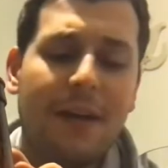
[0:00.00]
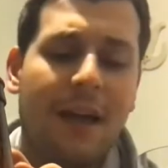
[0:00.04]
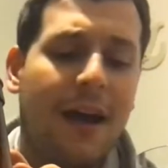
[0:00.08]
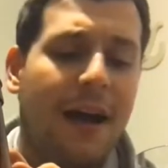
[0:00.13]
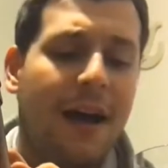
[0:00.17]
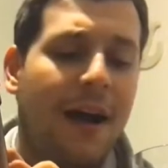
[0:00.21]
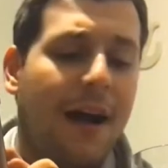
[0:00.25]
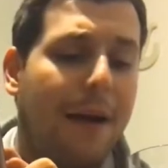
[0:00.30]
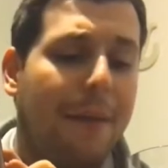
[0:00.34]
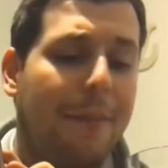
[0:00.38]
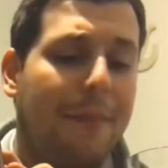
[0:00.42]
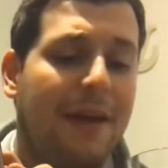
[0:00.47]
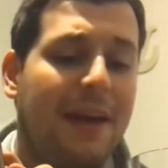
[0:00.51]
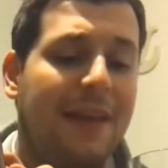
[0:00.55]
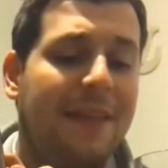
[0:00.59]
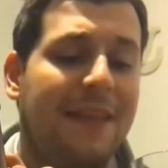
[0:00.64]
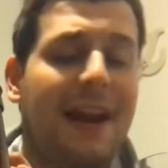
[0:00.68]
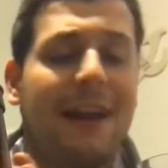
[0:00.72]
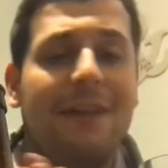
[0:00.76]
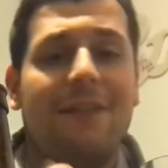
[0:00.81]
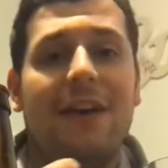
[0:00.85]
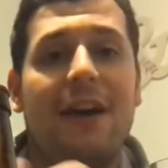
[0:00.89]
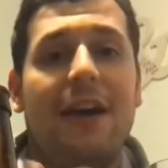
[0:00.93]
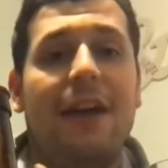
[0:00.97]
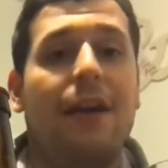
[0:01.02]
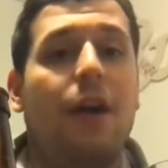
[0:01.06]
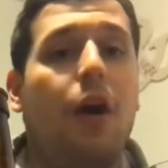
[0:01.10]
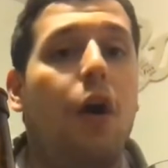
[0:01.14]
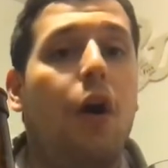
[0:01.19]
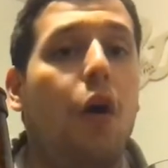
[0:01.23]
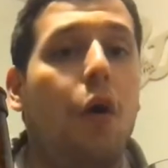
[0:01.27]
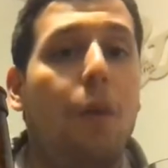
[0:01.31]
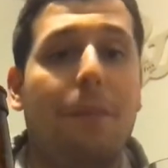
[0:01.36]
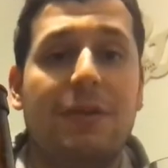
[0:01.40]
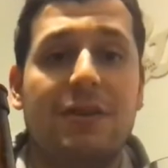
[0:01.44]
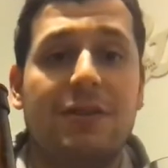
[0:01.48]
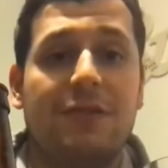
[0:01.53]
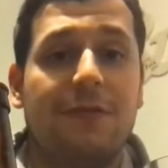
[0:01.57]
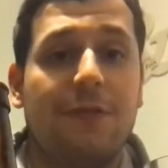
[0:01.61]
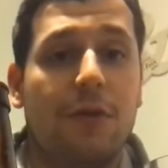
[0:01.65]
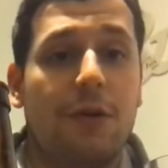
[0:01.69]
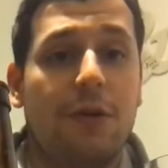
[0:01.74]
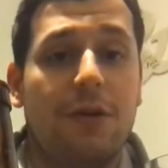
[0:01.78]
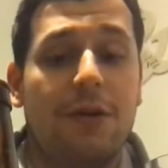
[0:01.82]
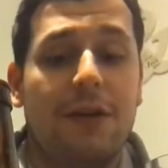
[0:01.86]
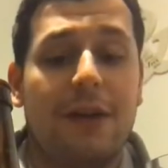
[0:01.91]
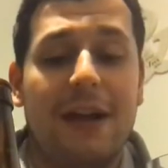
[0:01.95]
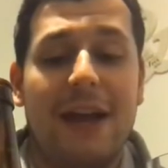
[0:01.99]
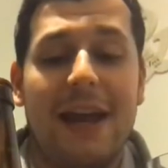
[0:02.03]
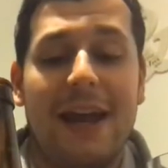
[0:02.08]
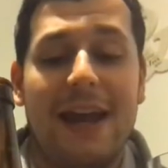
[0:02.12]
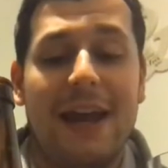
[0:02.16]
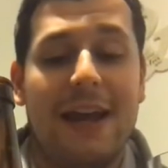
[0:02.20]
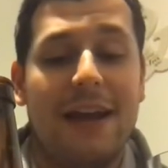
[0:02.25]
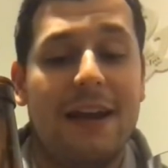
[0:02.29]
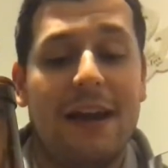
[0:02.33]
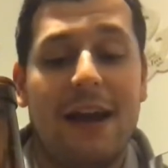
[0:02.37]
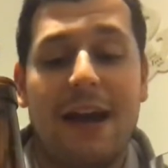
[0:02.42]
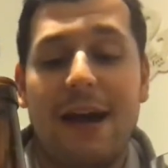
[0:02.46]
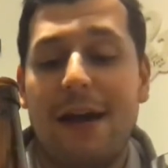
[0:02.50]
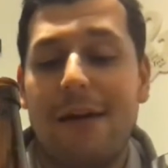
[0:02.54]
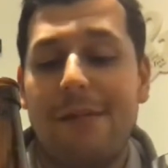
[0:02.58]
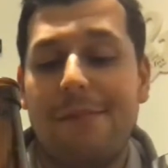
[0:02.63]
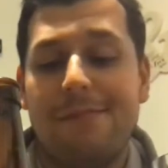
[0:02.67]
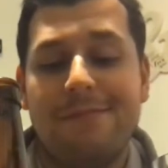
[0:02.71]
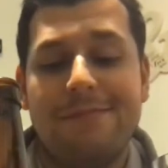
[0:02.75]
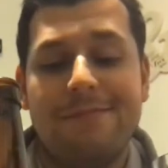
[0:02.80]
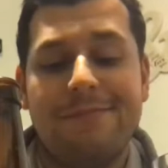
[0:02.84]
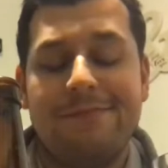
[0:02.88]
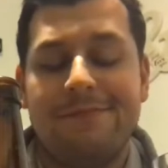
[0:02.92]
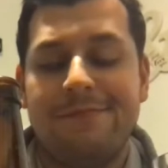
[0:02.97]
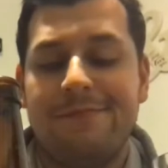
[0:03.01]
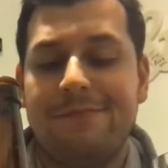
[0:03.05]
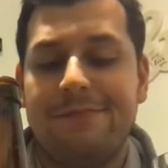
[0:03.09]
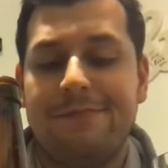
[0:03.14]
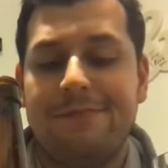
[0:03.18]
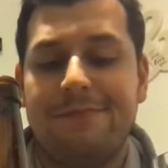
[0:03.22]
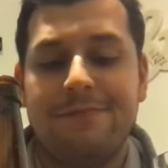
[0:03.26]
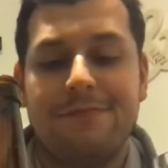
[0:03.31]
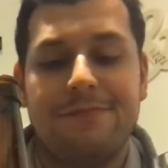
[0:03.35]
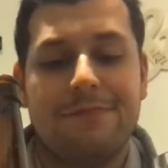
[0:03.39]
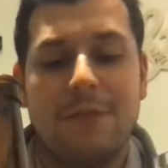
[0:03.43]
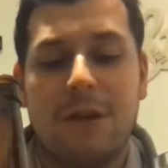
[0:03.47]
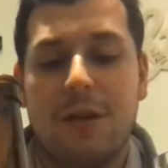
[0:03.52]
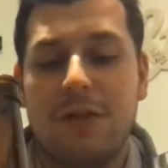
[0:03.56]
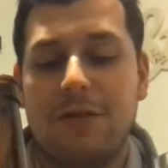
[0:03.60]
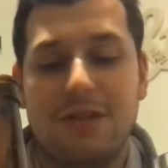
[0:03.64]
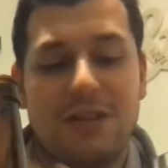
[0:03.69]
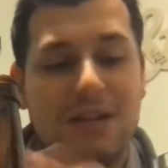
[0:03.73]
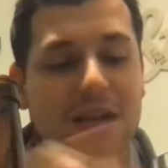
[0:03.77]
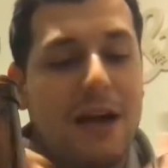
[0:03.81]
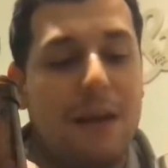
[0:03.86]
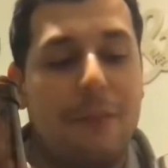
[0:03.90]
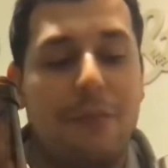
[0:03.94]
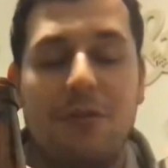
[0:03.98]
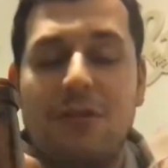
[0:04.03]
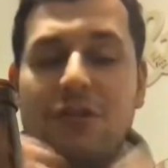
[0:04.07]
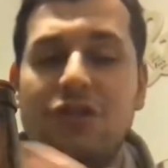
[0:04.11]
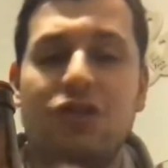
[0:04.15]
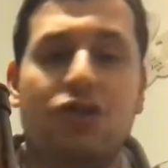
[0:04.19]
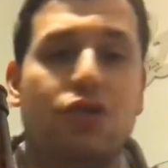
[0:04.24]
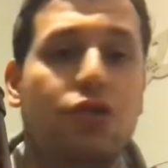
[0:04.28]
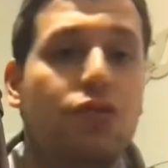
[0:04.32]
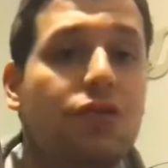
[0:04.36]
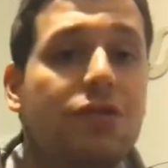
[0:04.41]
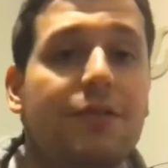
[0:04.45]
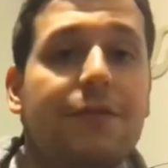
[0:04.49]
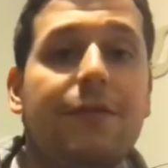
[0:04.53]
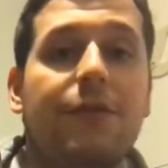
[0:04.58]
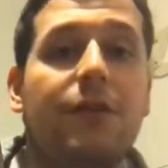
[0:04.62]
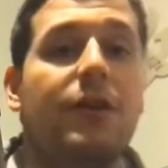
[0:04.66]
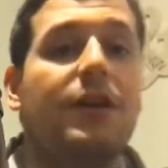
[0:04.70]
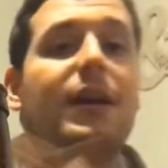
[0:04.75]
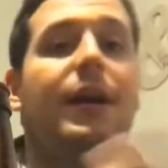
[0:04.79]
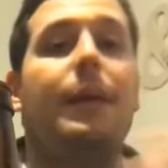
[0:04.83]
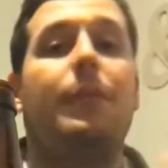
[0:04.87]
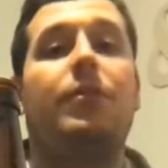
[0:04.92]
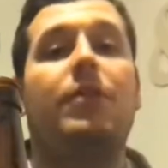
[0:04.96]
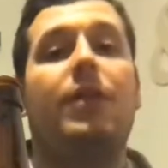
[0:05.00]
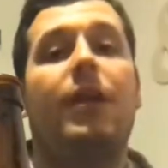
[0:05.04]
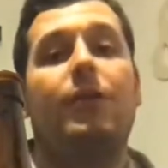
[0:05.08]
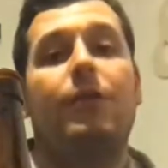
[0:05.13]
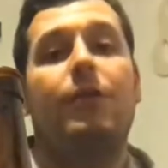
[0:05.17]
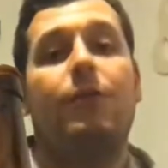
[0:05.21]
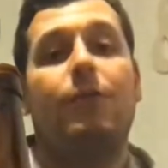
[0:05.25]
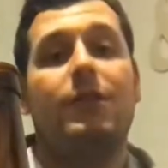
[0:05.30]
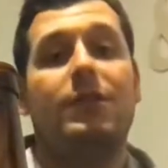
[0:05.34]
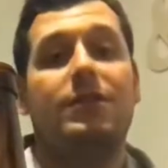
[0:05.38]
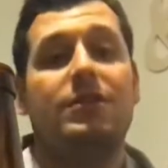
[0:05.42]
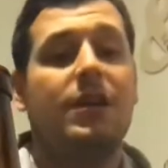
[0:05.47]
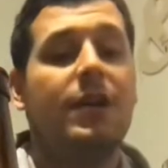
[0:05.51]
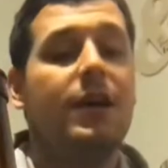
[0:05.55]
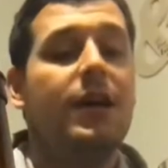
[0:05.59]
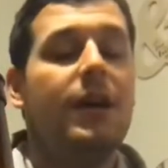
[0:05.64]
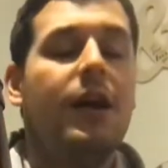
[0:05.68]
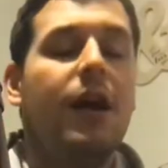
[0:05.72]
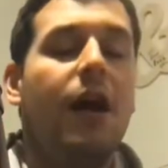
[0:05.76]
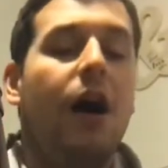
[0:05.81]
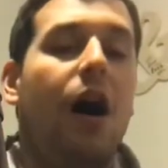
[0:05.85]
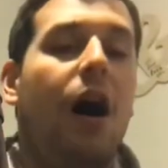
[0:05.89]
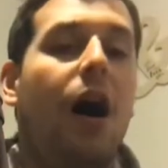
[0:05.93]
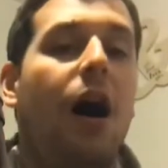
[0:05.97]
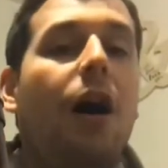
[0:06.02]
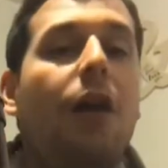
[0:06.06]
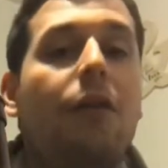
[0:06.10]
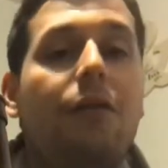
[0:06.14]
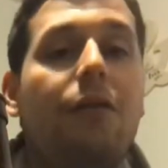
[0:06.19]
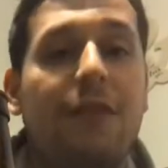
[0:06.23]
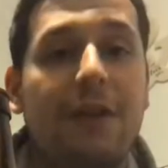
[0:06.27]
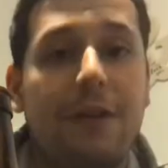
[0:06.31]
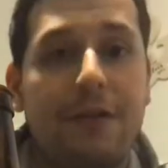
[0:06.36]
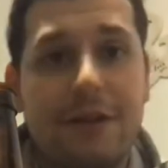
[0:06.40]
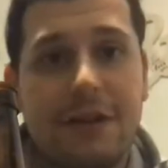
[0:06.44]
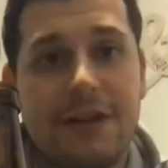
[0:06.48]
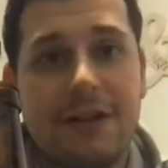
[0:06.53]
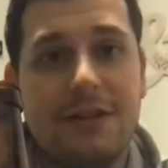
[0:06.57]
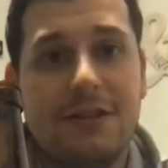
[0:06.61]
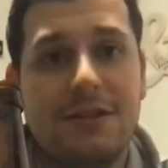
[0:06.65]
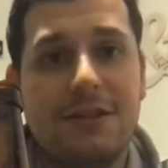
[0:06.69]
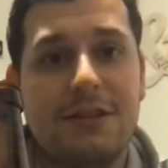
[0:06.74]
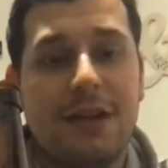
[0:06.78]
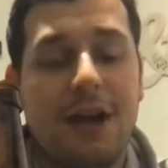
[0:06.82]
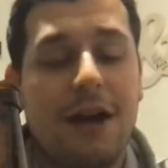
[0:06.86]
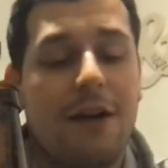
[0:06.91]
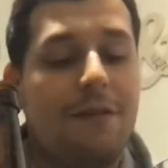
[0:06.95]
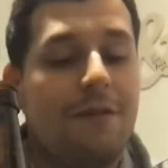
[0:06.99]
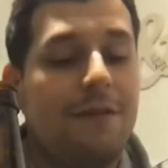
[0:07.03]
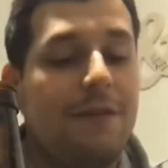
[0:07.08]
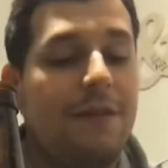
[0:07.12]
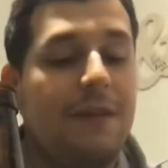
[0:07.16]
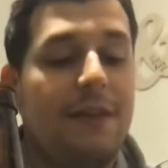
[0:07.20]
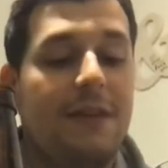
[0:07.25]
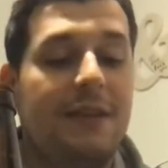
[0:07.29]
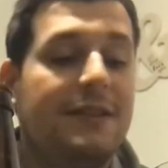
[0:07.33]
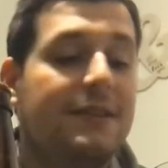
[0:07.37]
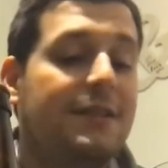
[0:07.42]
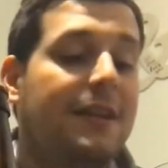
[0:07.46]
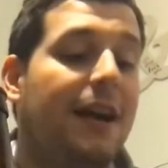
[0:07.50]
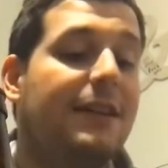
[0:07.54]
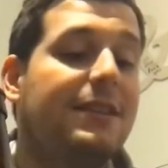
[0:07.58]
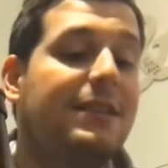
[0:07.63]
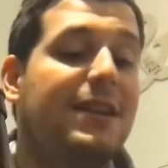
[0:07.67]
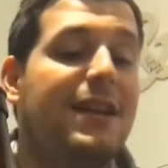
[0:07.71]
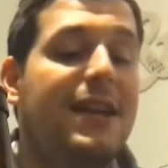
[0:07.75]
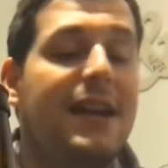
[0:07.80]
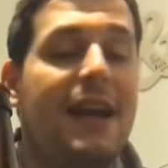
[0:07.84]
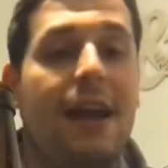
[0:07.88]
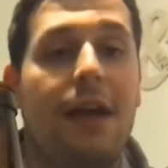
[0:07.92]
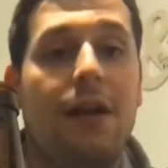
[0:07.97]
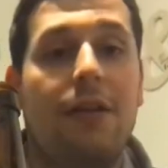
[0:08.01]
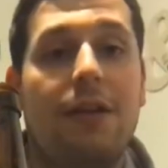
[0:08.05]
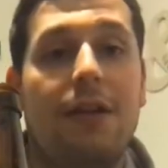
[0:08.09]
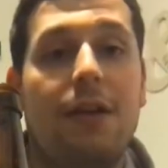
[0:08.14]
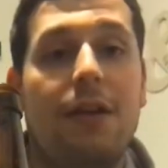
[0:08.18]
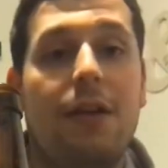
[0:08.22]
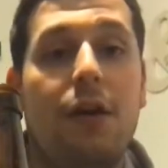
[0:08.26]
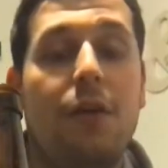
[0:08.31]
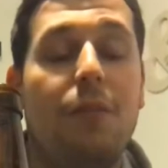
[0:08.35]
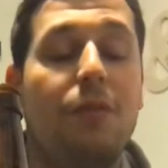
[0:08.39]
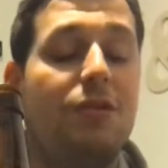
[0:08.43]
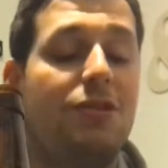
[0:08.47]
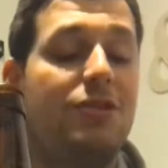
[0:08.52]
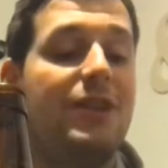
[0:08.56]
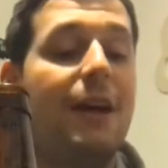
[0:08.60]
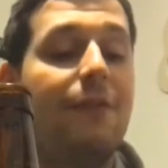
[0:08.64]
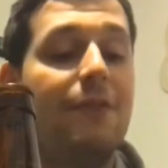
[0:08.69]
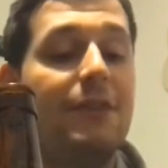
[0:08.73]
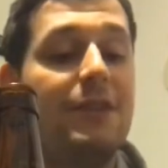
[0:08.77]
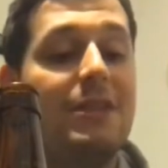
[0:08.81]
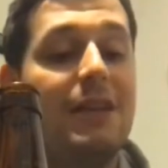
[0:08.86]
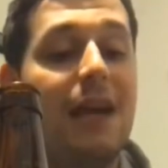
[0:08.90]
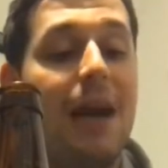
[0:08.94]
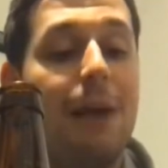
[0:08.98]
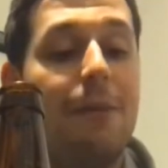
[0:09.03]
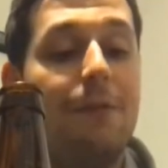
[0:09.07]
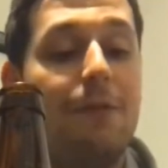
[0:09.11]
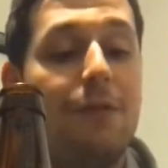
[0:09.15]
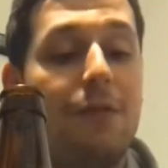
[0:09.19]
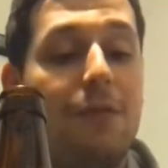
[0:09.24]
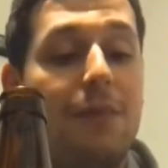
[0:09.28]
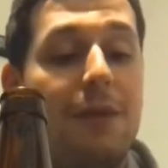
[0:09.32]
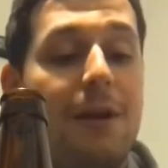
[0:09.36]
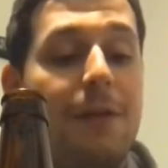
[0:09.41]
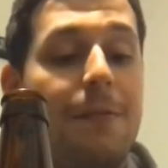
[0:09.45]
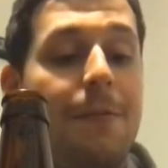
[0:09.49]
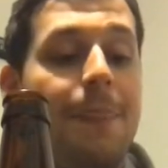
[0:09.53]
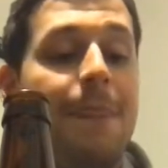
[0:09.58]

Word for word: Um, and then I've had Opus Furt and um, there's a couple, Jucifer, a couple other ones. All very good stuff. These guys nail it almost every time for me.